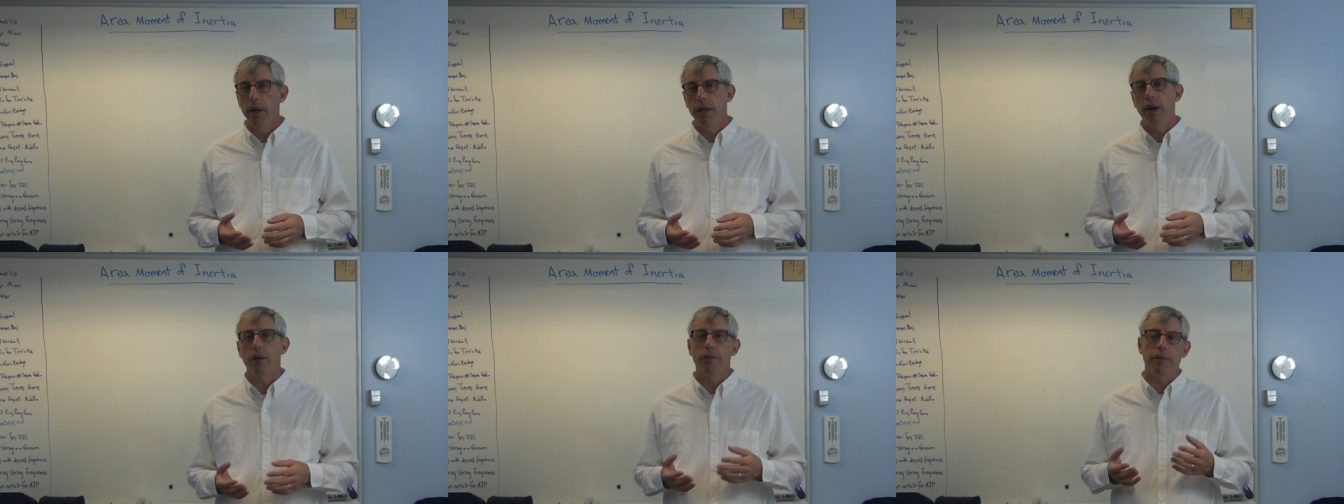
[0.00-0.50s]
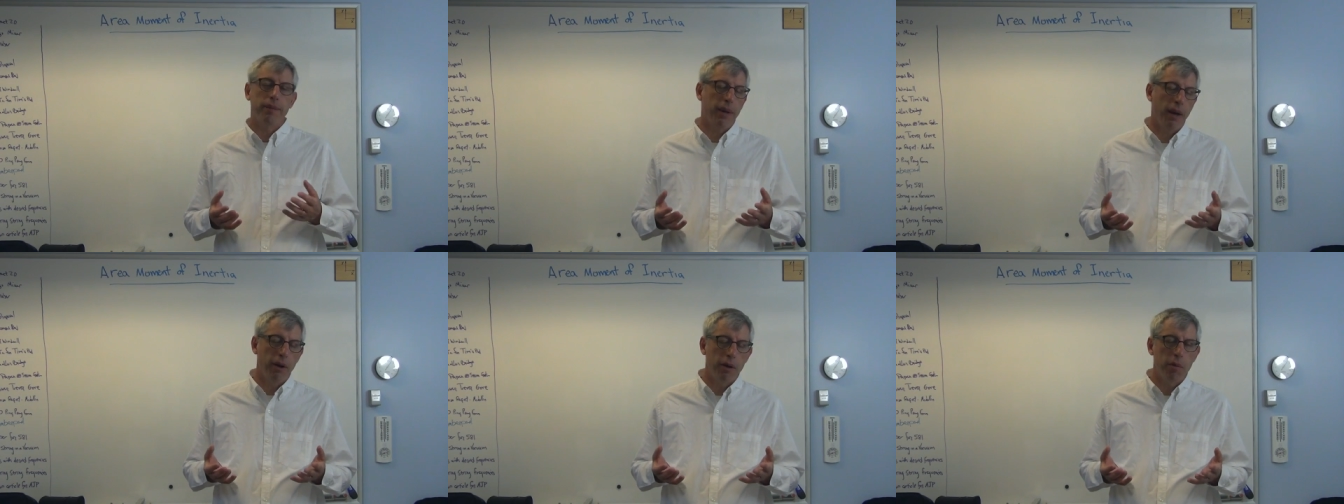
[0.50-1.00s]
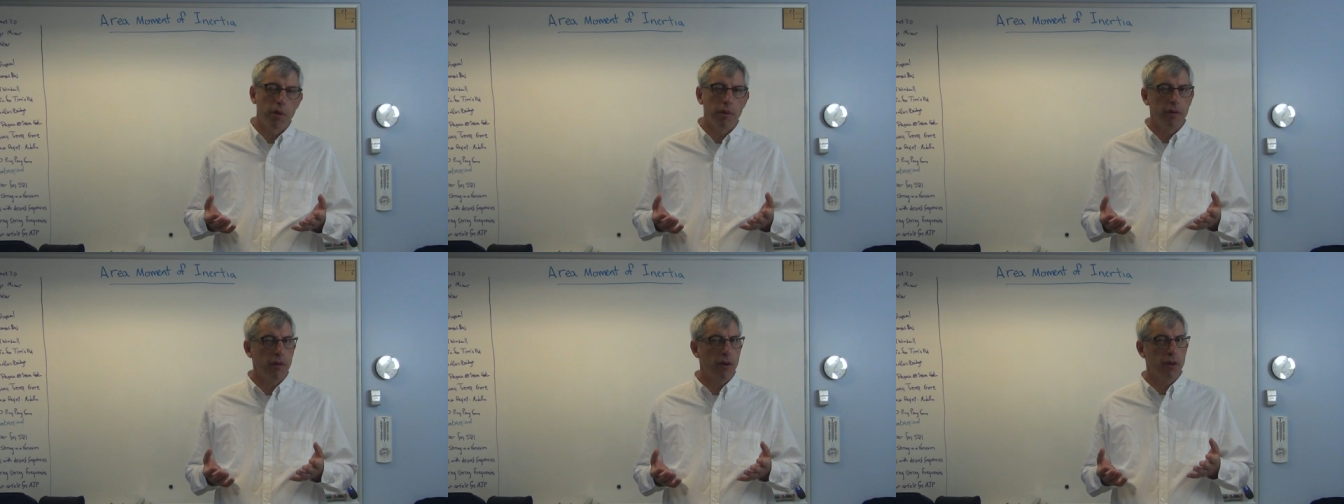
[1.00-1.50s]
Now, area moment
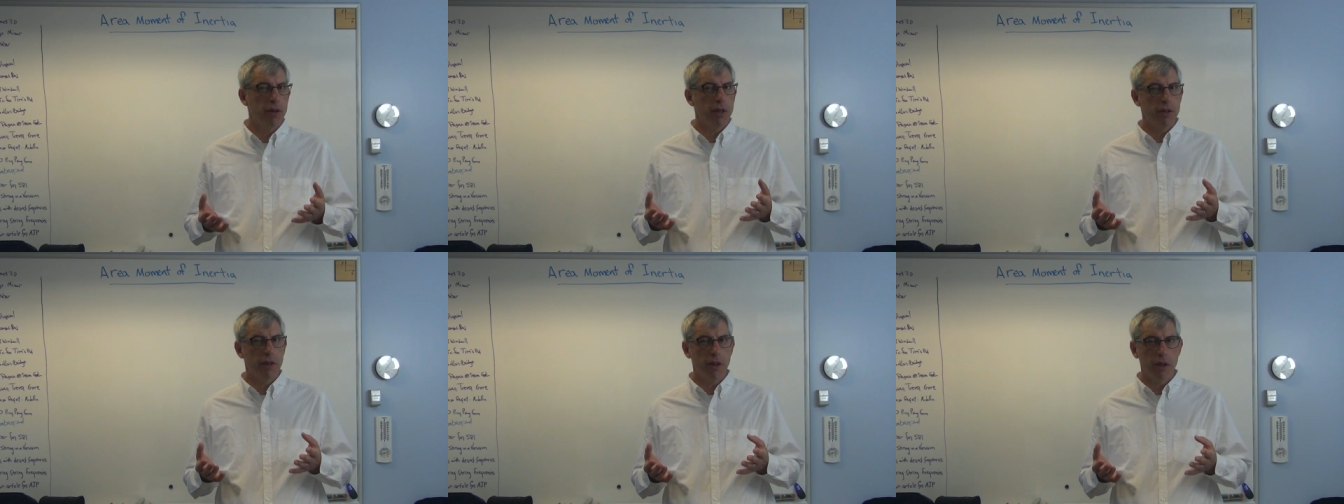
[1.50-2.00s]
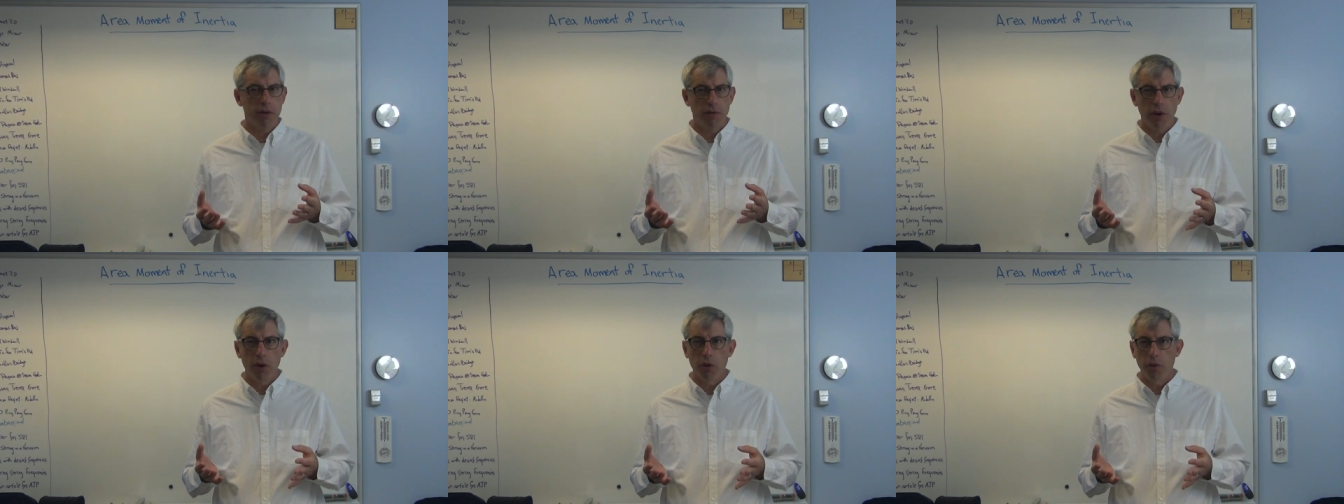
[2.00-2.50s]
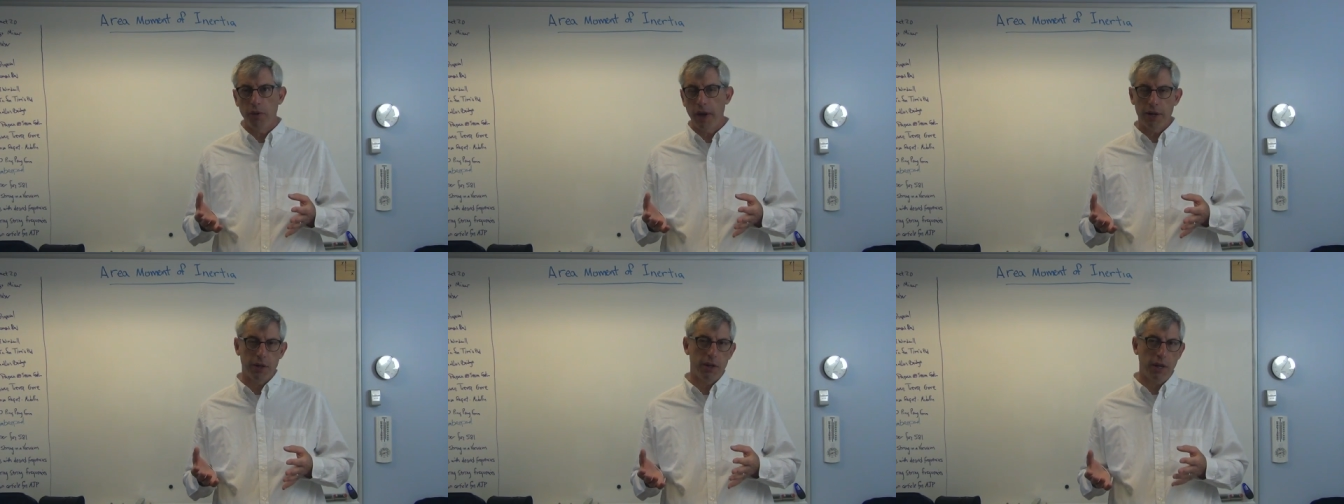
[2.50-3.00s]
of inertia is a, is a very
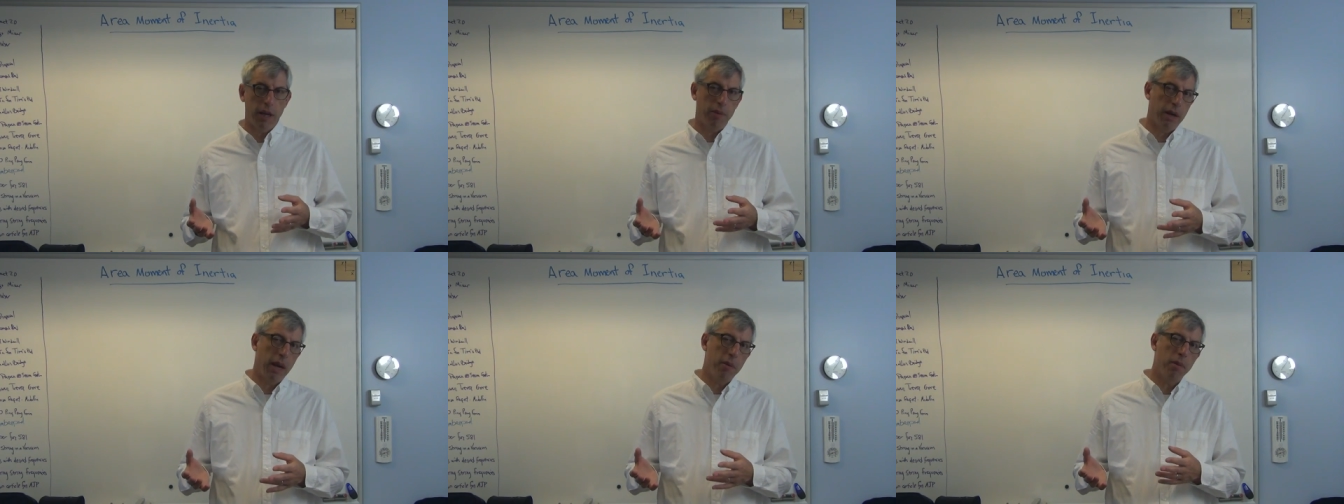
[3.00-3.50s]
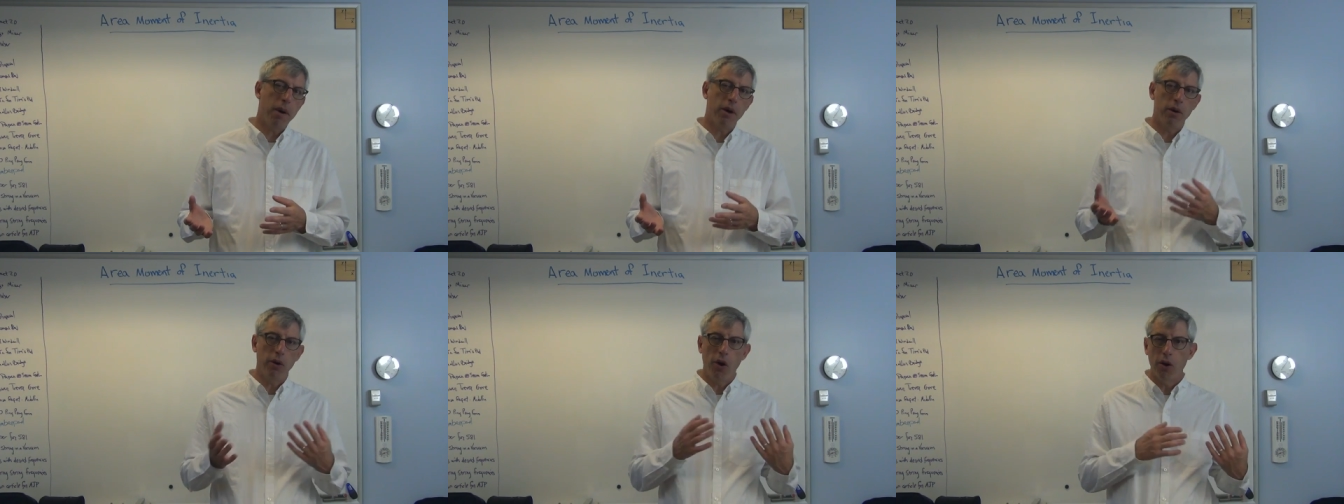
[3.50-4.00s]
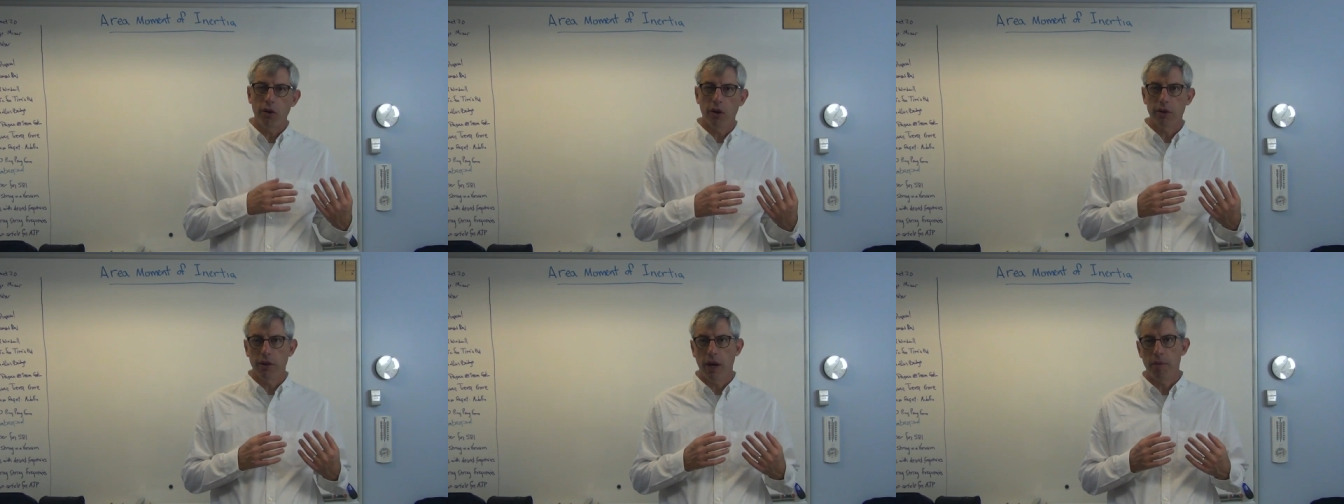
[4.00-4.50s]
old-fashioned name. It came about a long,
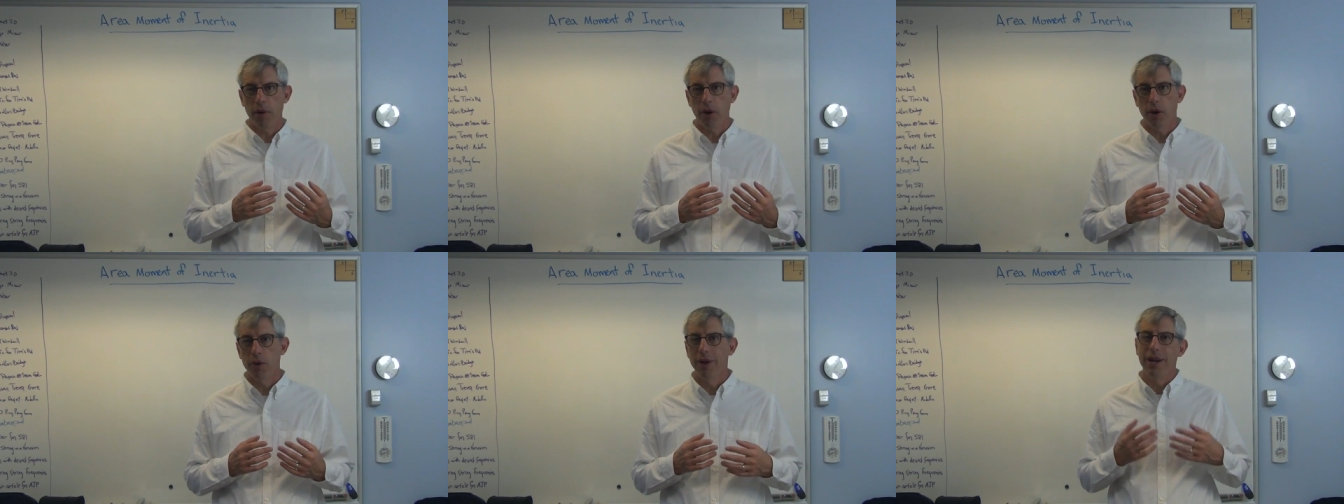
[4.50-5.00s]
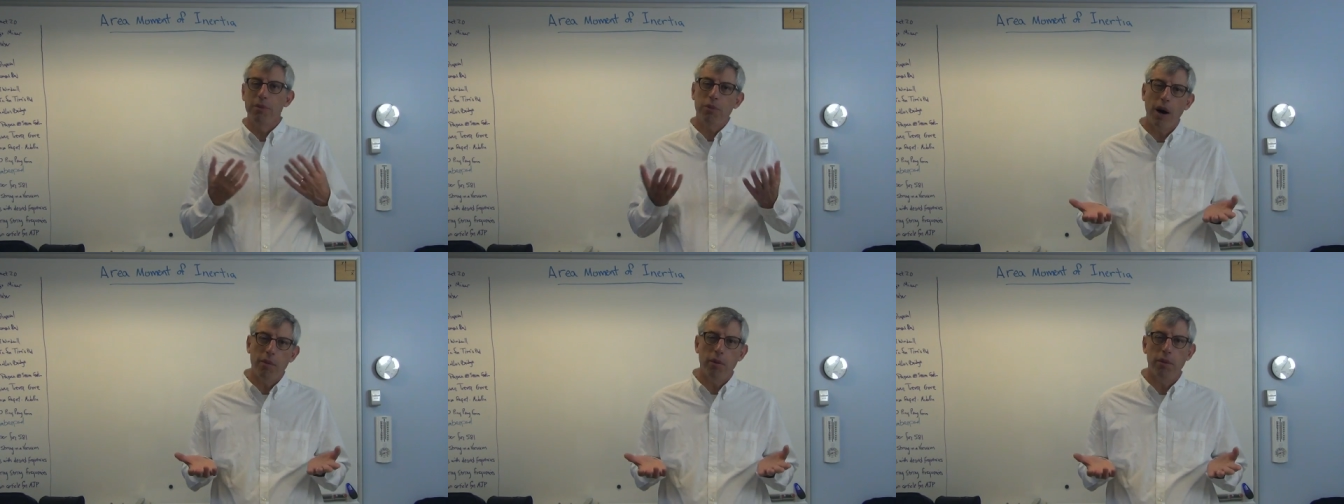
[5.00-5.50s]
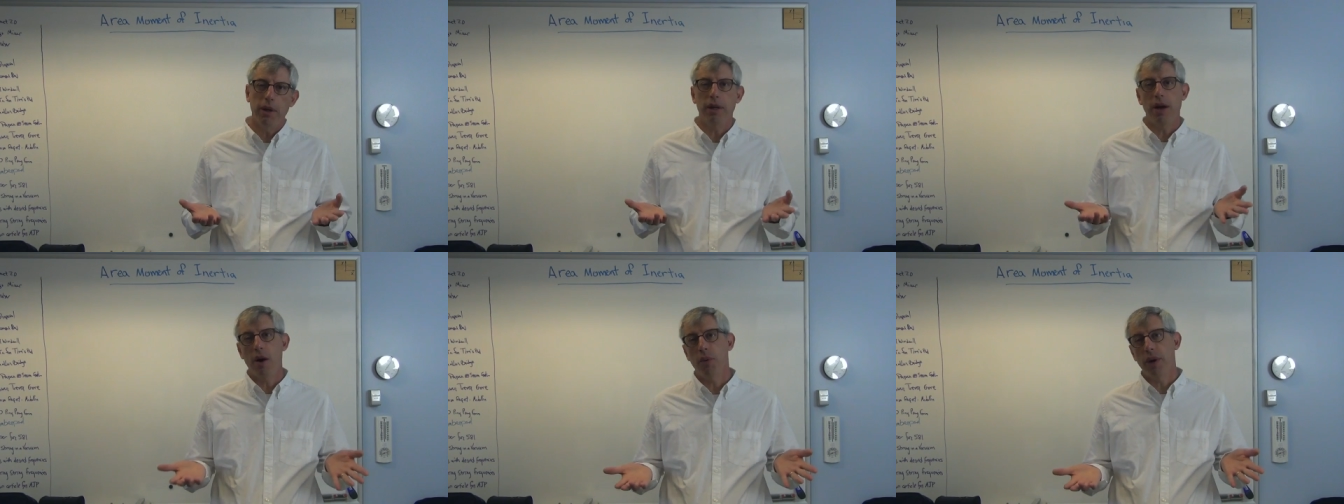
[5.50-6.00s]
long time ago. Probably
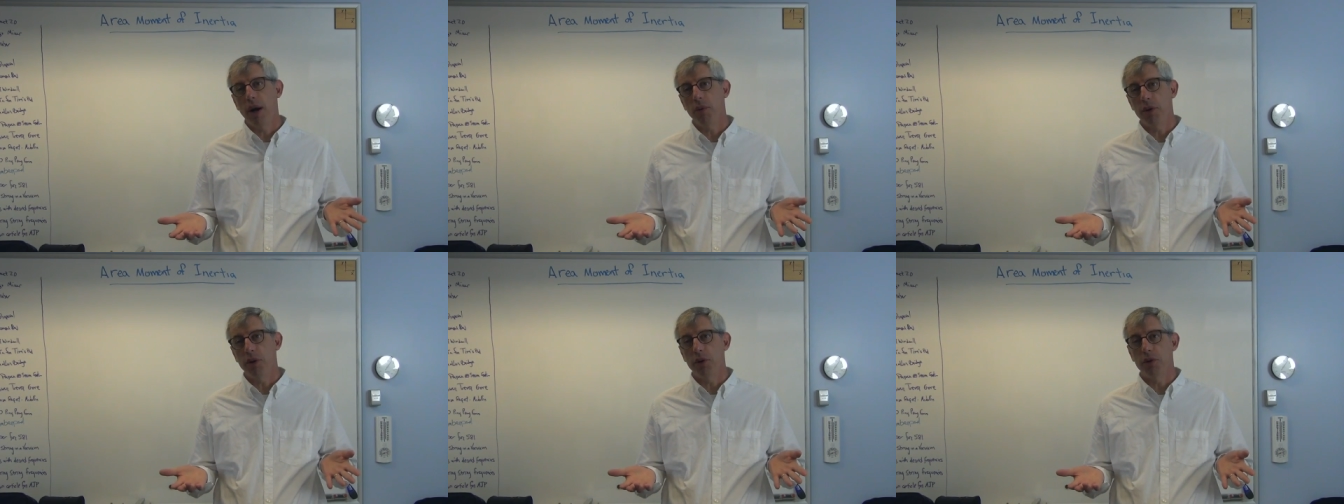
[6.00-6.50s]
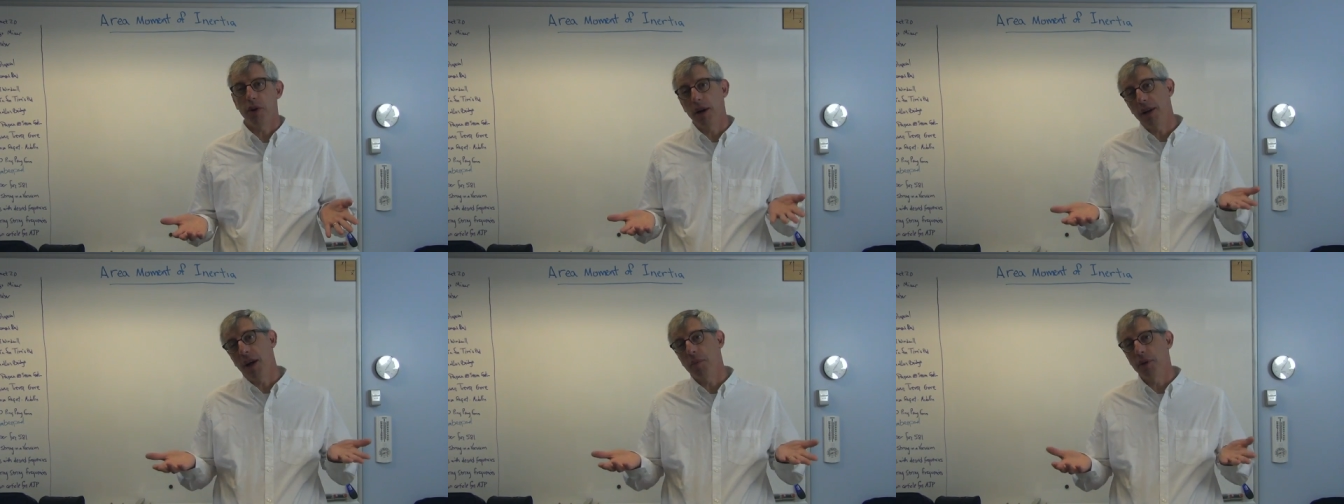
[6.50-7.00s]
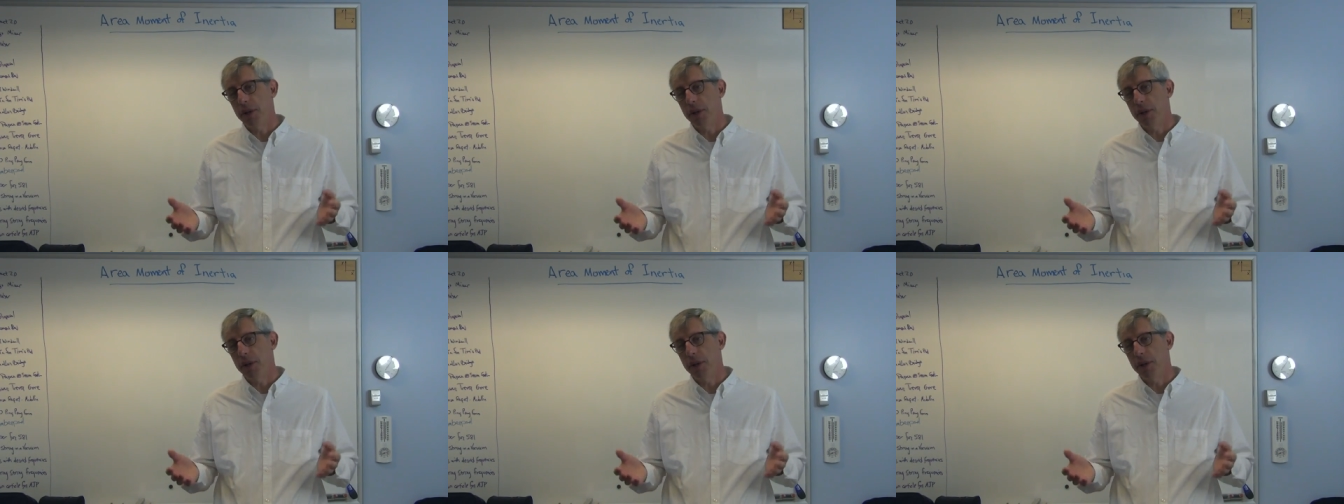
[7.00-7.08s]
not what I would use right now, but